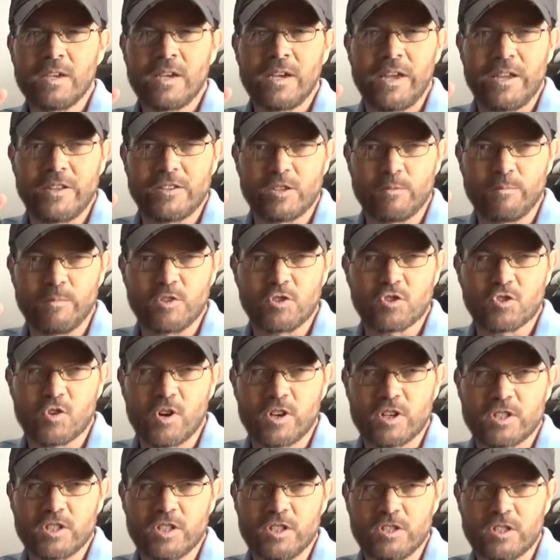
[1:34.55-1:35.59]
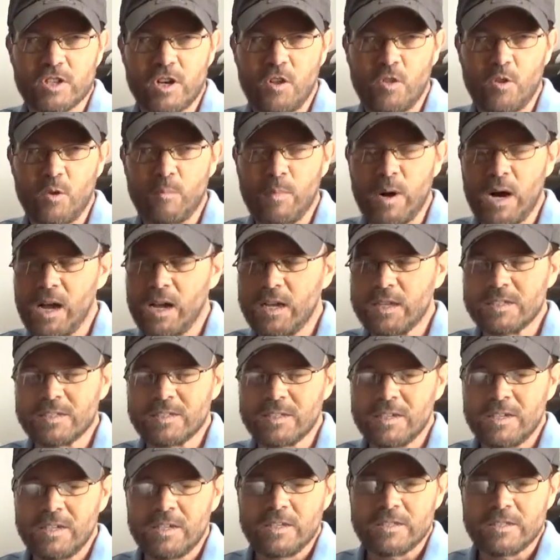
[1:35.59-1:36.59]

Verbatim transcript: and some instructions on the box.